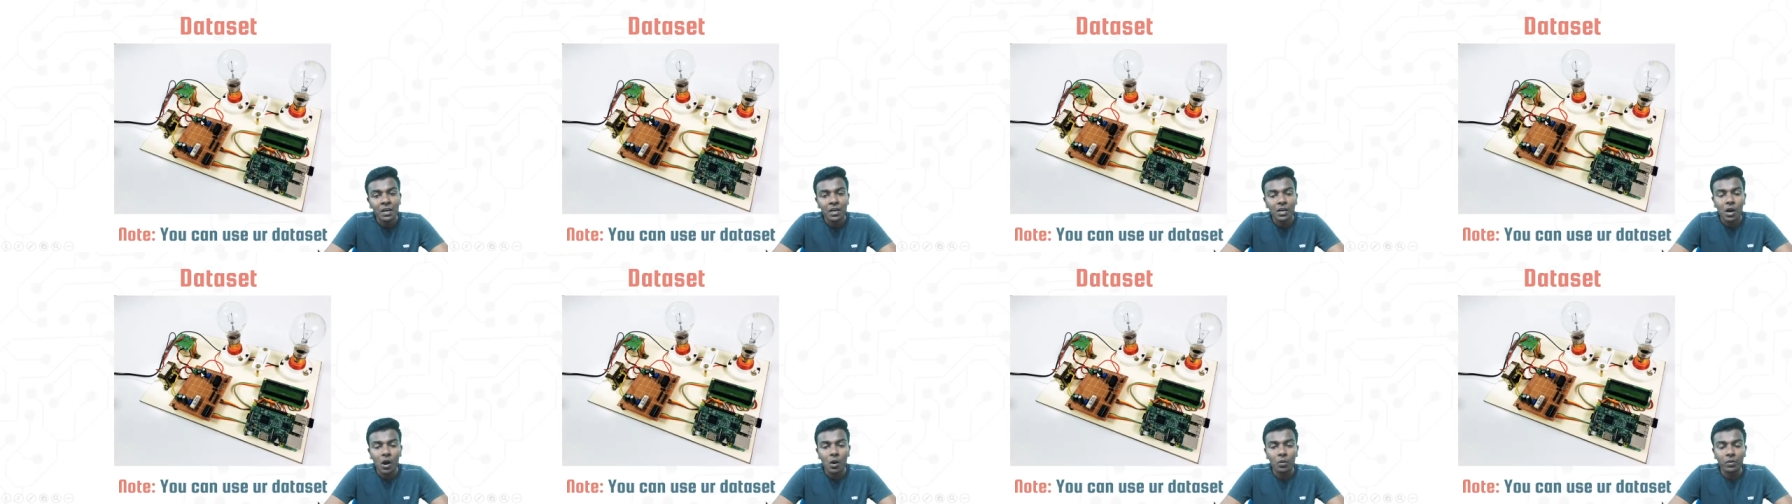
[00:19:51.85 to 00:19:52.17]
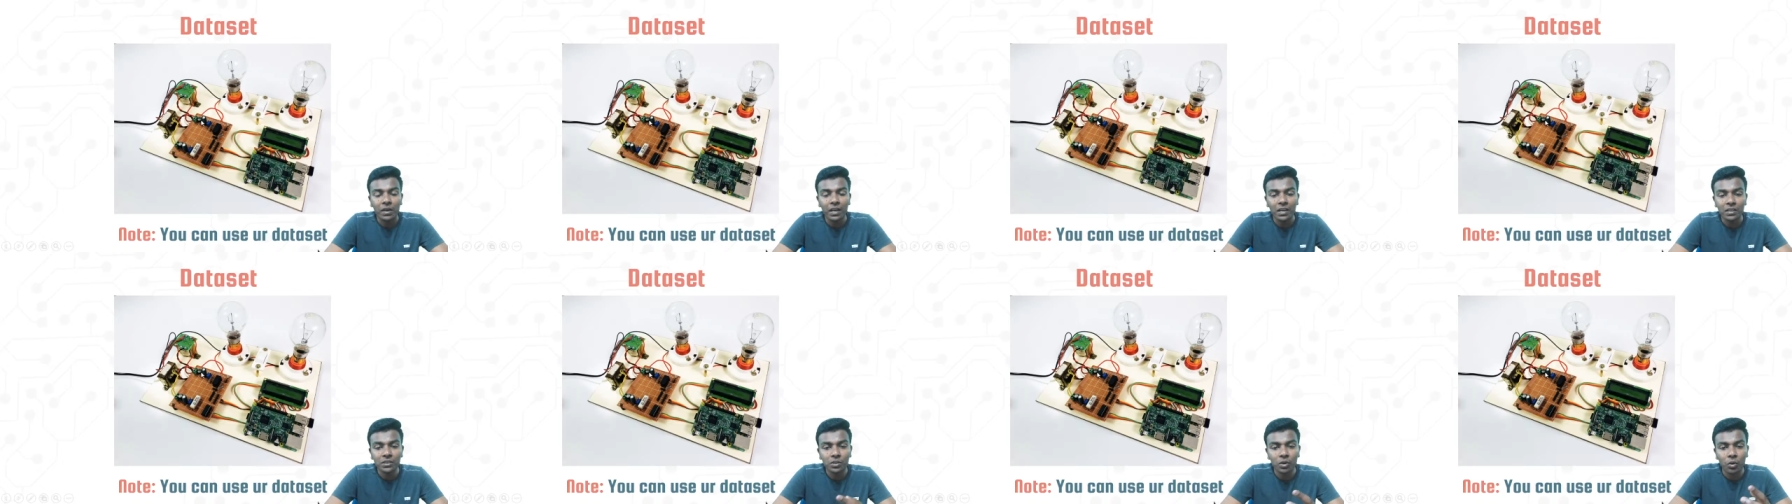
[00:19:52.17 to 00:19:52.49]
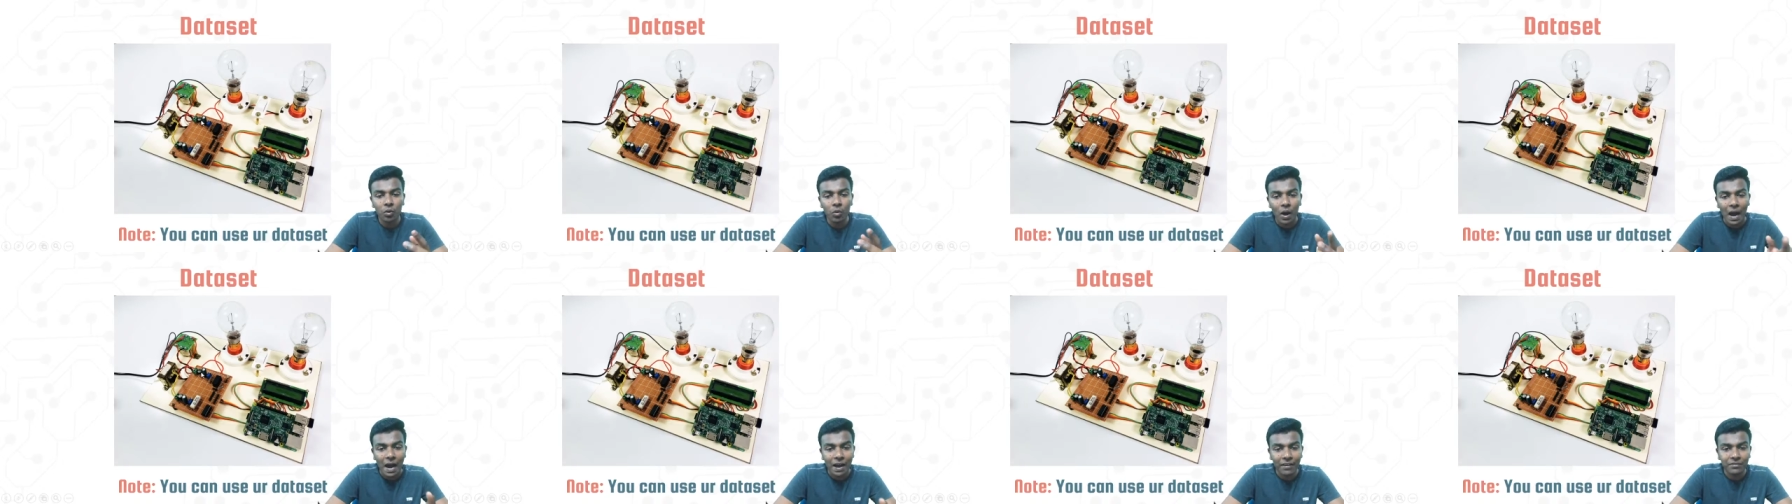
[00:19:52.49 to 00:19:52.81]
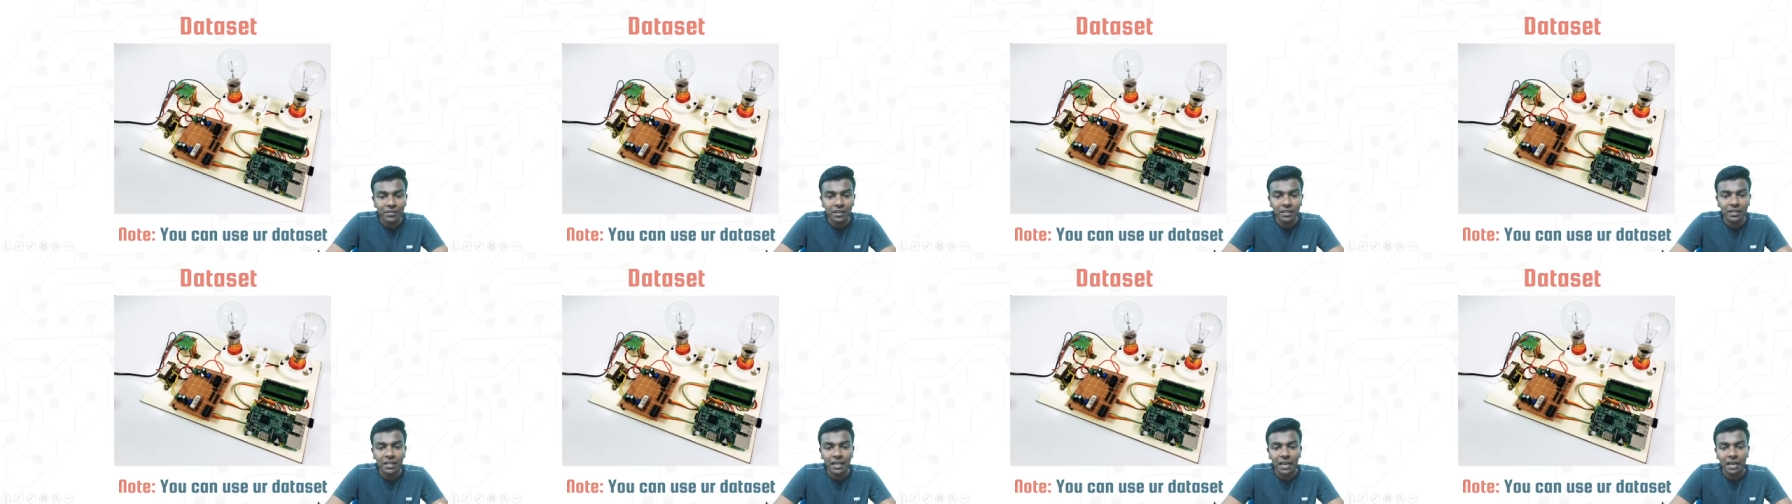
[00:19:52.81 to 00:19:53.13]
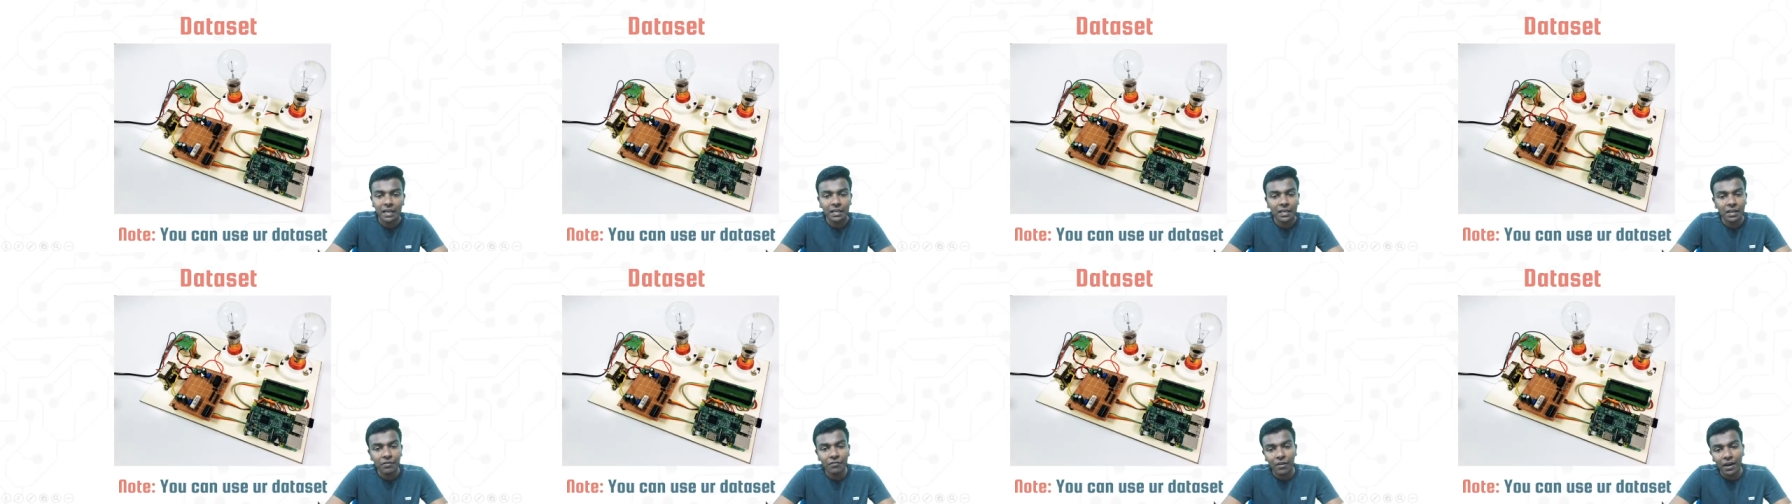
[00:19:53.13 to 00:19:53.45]
Okay, so after the
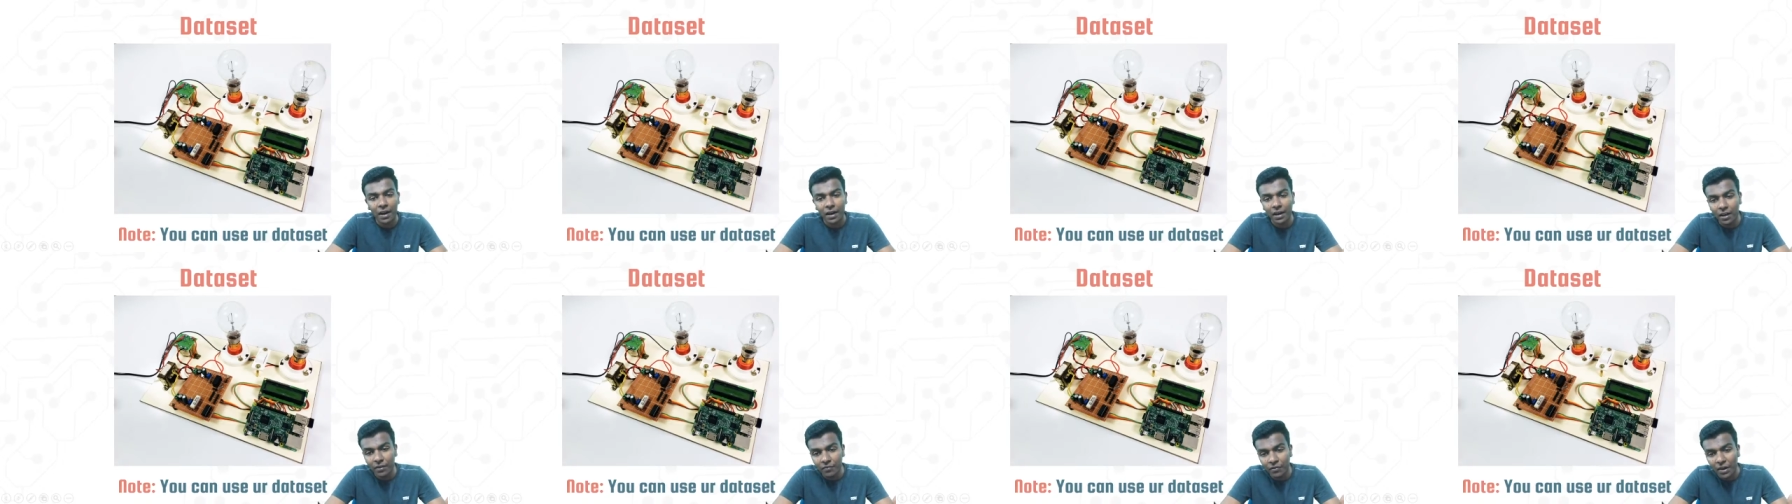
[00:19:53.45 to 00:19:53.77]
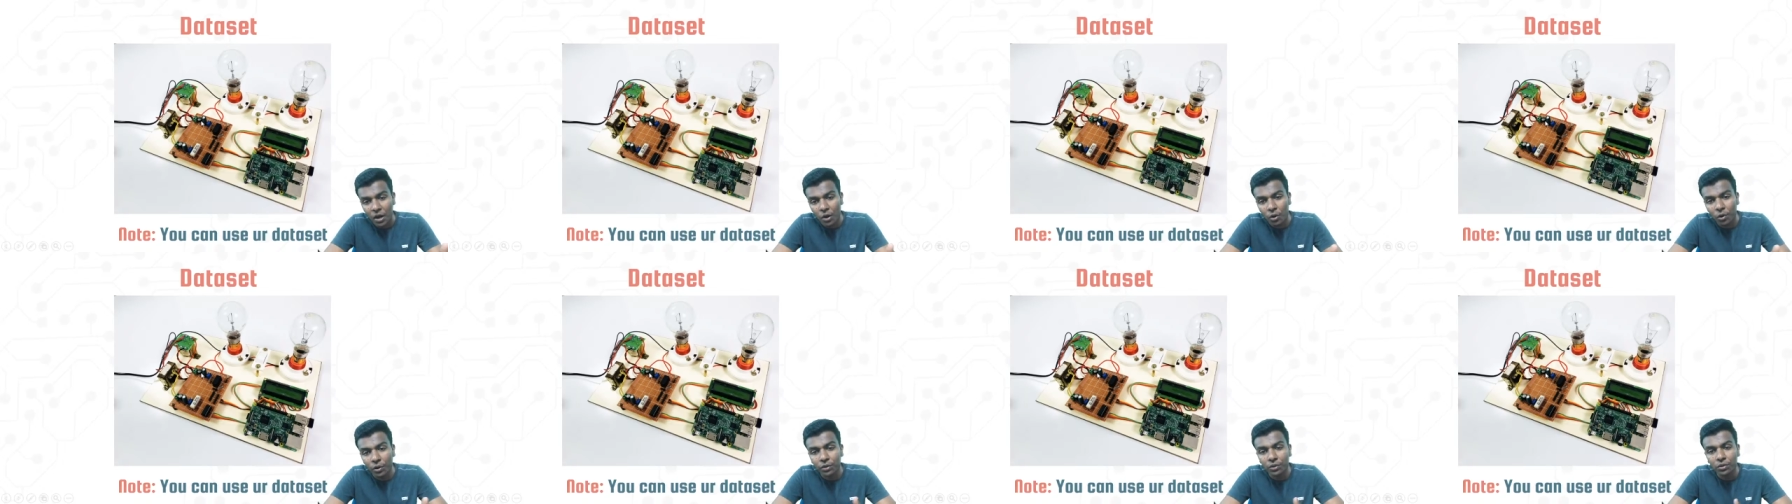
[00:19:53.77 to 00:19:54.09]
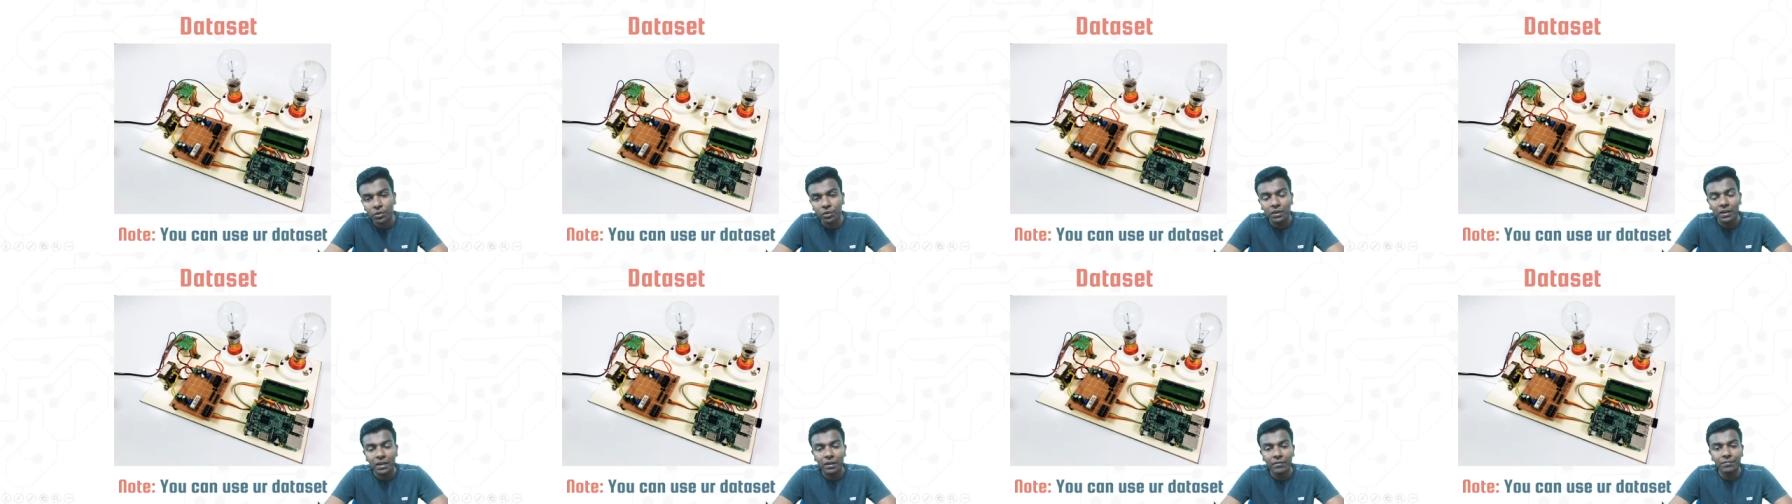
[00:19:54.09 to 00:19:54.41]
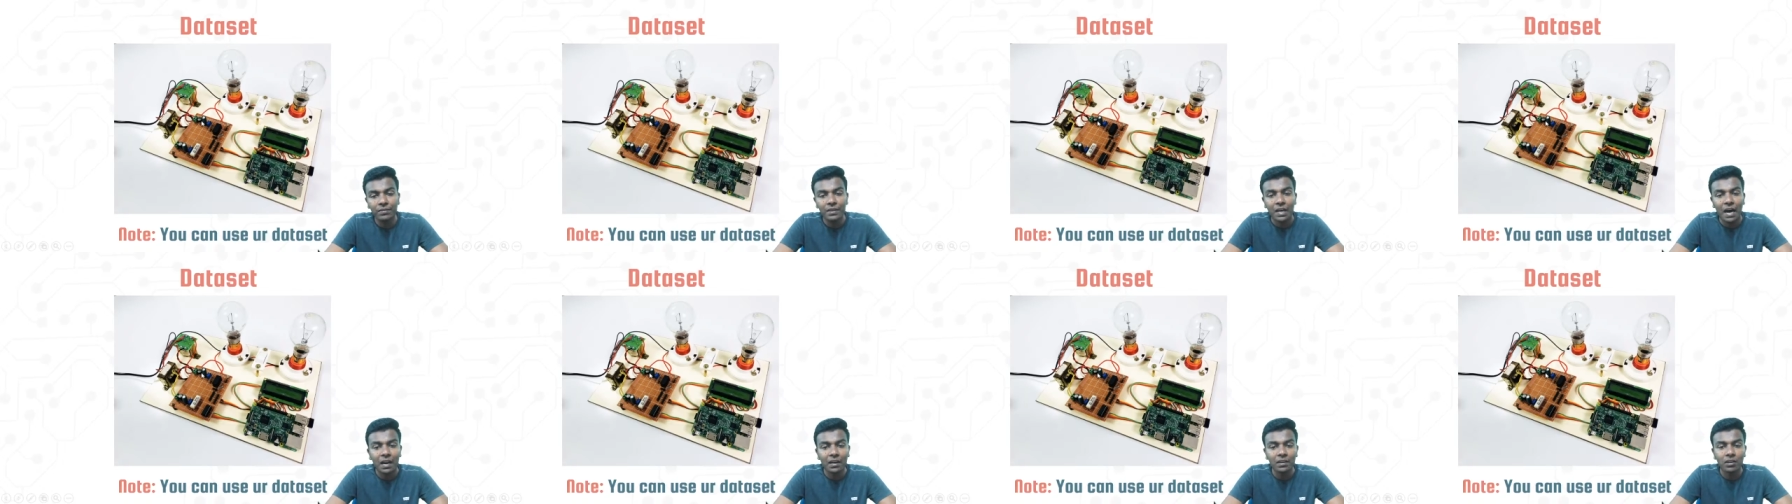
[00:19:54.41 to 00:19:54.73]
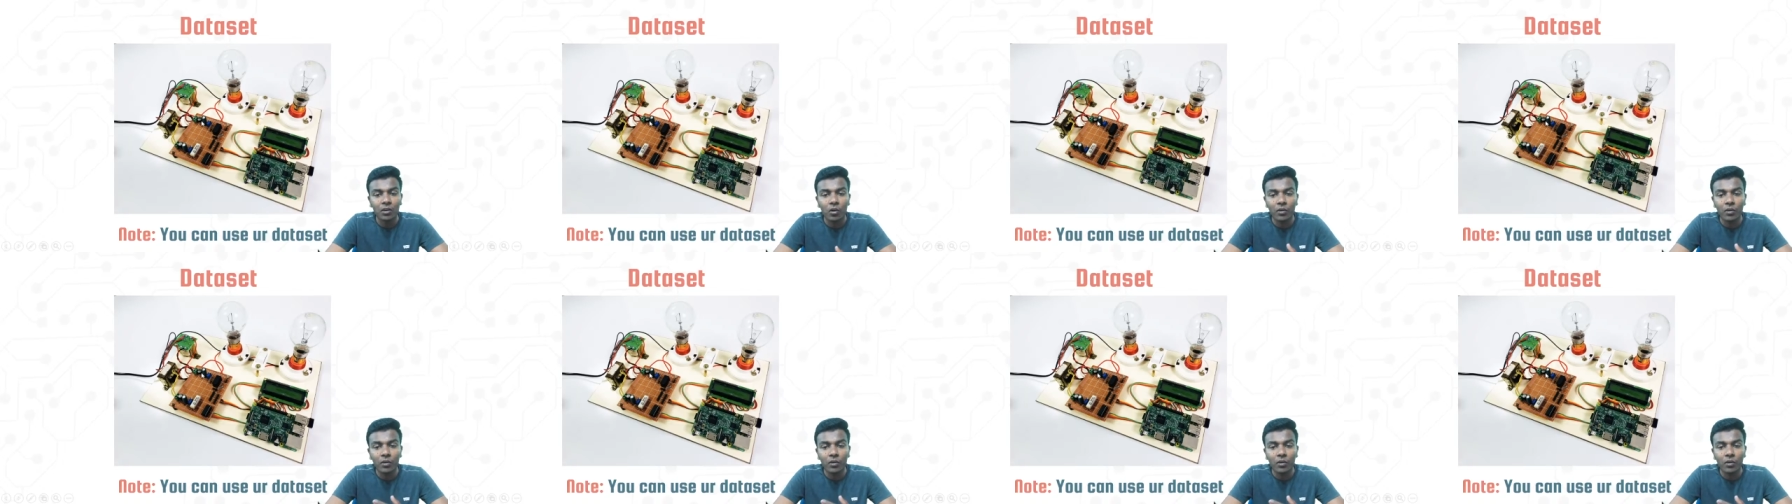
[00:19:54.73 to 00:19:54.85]
rectifier, we are going to give that,